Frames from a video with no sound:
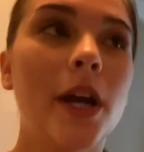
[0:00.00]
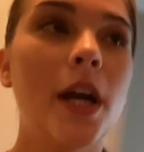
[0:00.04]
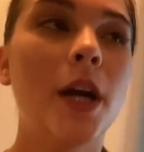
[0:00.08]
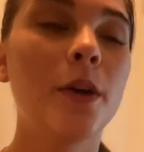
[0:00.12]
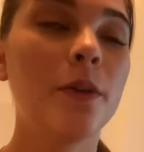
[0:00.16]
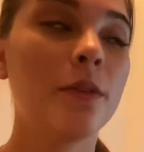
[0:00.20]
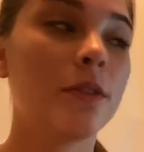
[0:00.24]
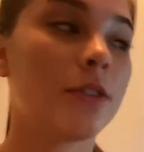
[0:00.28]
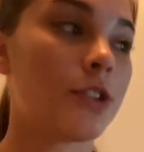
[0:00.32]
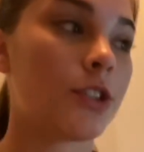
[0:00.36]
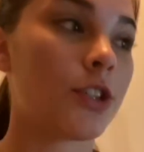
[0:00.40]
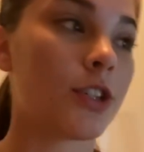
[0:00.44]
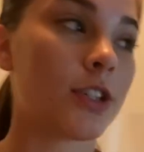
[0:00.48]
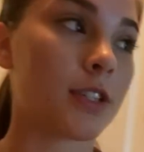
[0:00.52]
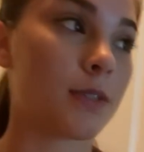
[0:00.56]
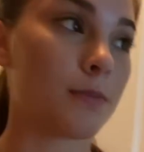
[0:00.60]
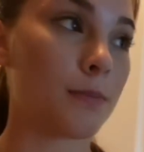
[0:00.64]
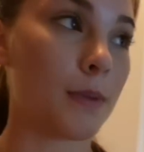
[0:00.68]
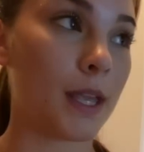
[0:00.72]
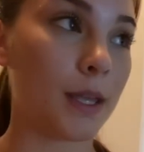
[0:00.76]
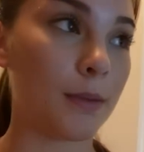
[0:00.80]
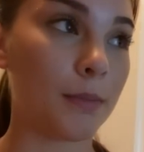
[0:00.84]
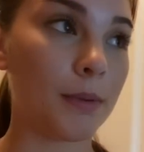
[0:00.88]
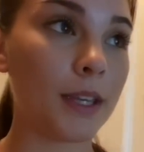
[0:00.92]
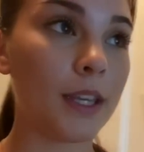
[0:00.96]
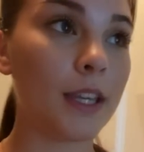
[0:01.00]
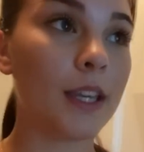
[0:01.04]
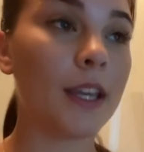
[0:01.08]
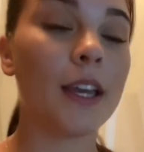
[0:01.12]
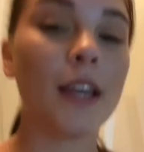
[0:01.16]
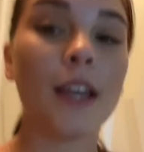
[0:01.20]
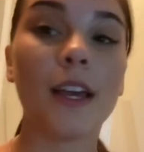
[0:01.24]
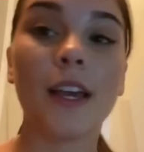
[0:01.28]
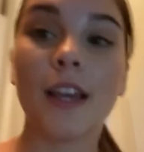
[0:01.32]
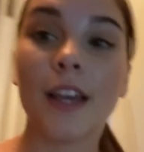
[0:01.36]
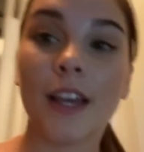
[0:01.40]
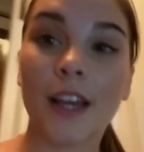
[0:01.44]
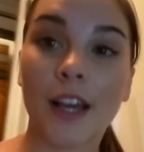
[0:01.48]
out, just maybe.
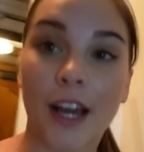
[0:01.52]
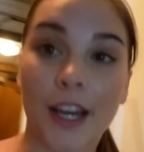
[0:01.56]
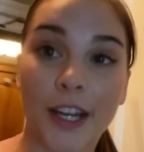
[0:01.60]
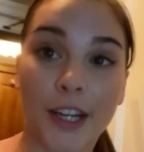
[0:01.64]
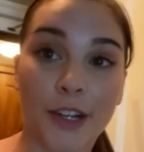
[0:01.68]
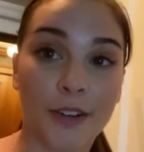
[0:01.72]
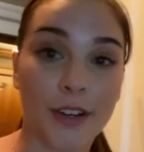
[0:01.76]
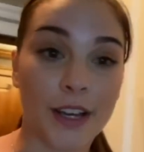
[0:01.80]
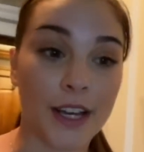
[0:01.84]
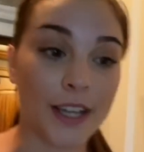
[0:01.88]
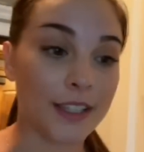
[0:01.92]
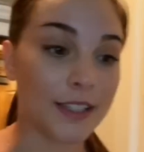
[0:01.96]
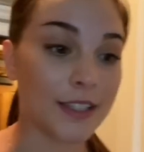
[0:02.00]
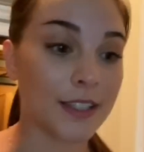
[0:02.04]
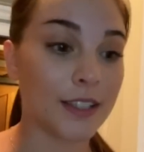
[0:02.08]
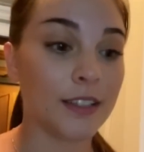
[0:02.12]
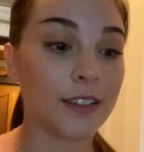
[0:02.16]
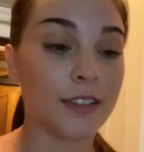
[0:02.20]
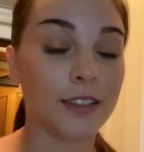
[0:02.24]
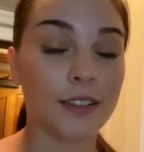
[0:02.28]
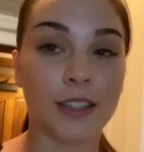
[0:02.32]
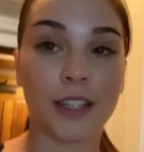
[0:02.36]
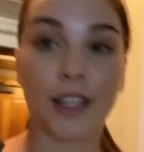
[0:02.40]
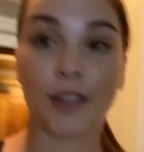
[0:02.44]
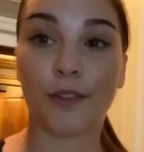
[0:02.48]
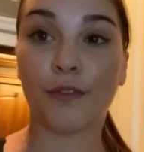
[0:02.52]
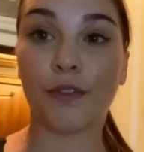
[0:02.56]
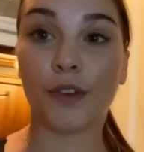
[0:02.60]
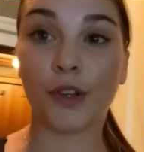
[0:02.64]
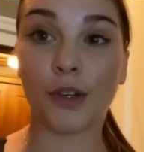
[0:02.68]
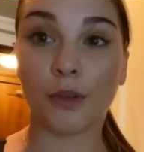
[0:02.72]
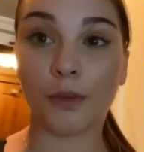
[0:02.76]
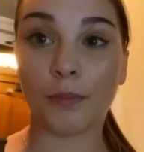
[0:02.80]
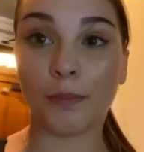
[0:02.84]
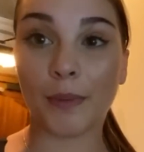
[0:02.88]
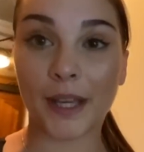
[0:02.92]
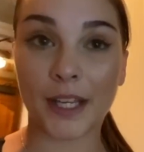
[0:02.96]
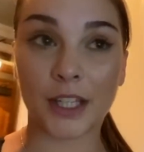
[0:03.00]
I know guys, that
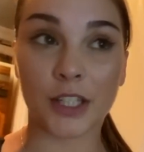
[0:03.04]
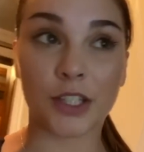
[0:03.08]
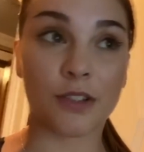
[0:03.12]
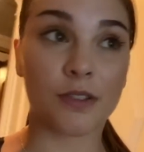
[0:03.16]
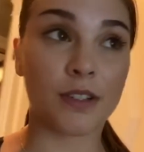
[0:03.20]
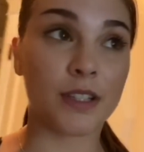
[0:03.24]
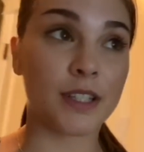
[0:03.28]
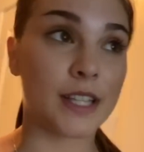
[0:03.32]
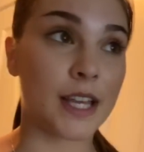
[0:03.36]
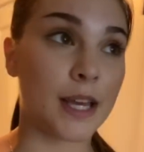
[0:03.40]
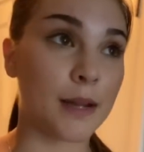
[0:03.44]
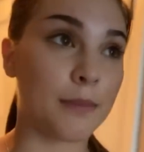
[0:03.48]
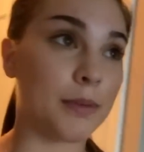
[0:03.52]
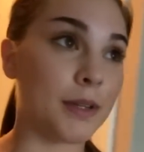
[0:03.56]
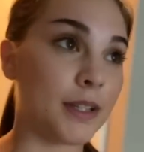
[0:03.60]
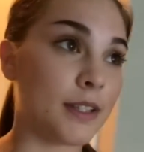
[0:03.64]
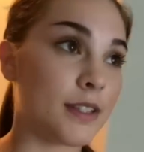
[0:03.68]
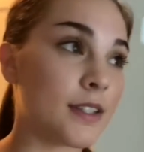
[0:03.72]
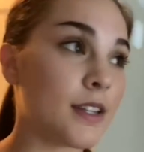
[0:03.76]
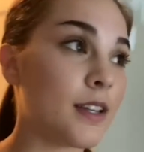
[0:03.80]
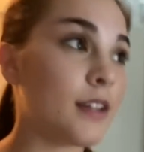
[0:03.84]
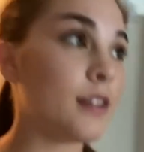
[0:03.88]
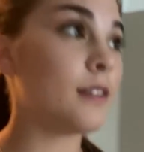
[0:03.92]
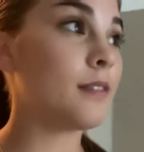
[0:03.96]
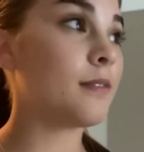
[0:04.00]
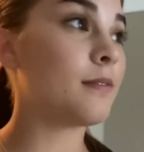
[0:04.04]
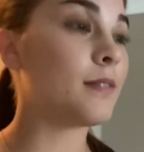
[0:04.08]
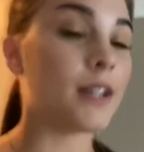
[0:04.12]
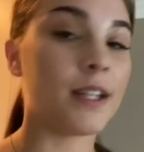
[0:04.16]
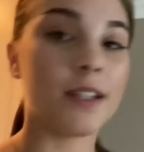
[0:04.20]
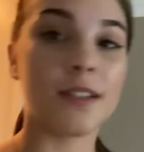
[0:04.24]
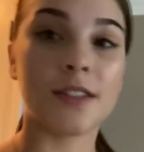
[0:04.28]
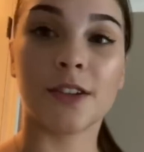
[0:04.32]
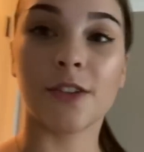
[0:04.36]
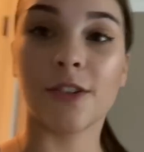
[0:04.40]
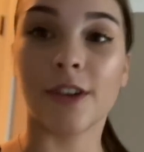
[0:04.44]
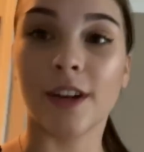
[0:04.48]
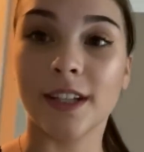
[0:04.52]
food, pastries, and pizza,
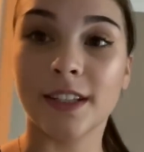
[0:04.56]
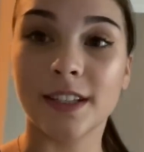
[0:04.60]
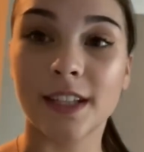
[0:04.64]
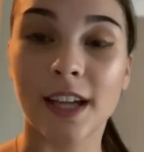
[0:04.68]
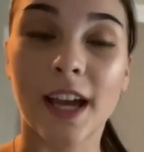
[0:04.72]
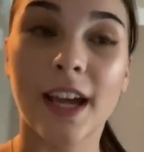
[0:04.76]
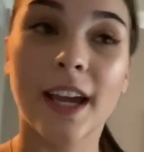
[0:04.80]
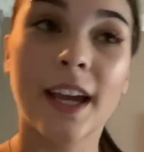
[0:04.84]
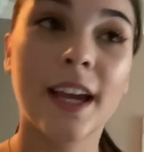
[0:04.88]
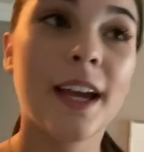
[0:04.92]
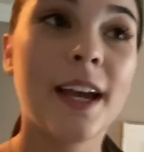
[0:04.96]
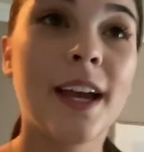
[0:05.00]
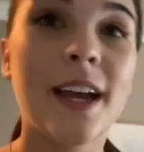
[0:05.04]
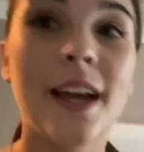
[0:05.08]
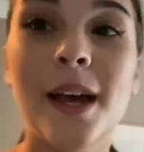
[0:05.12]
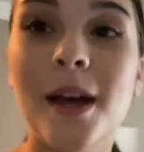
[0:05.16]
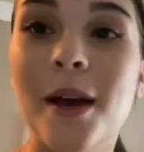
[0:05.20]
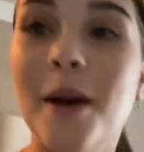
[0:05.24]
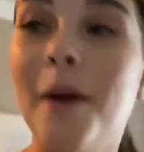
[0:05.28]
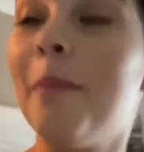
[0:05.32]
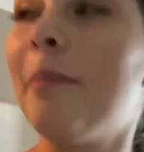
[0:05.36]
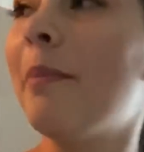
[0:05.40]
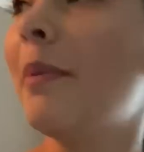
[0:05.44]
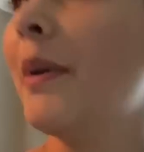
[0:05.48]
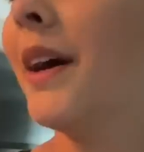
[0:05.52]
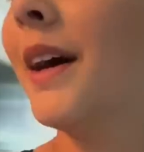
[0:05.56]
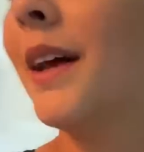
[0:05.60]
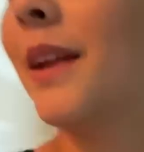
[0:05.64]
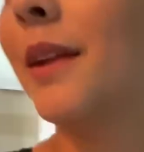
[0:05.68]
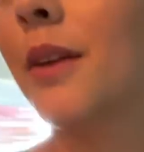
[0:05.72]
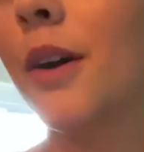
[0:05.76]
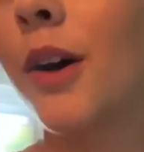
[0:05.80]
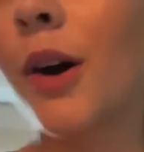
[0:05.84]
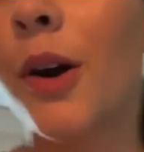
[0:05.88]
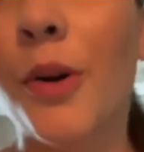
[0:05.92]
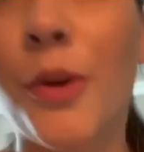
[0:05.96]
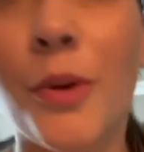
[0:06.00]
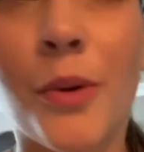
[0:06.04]
it's a great day. But,
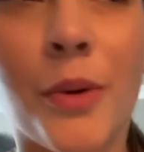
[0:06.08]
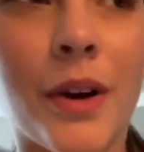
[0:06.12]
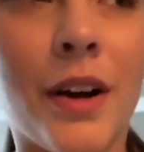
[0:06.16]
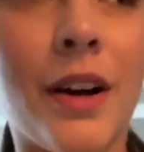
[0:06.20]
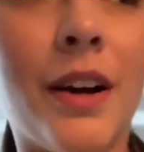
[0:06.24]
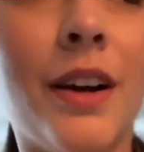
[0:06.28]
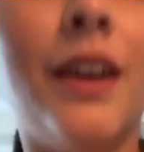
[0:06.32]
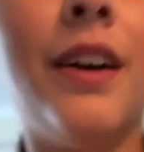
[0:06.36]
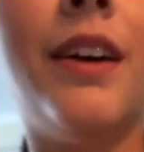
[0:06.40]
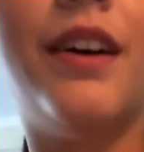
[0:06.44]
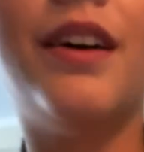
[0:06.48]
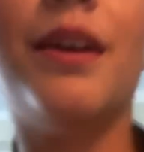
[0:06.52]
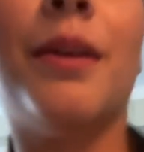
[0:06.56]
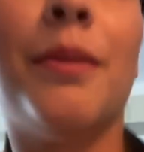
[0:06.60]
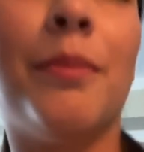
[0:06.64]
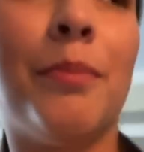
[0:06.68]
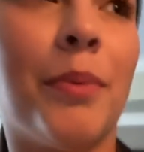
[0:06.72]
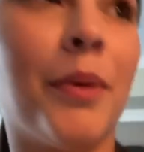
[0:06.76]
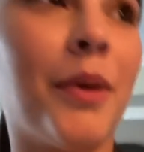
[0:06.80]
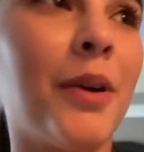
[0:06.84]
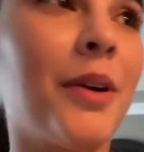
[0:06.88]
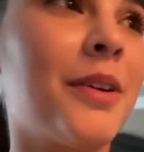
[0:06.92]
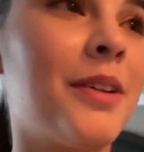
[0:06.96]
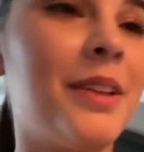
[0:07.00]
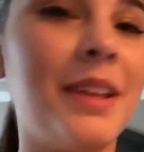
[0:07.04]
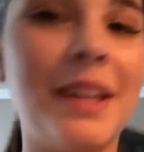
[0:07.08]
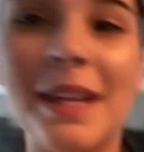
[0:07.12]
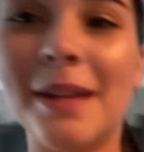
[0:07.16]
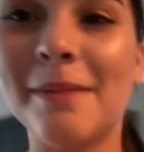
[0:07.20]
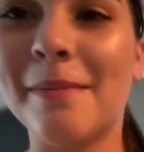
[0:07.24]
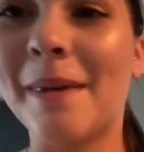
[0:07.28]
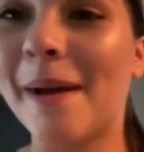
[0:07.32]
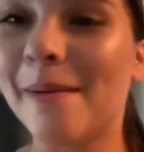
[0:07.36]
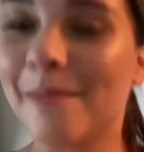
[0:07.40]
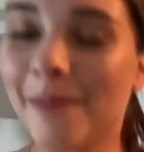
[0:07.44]
oh, Berkeley and my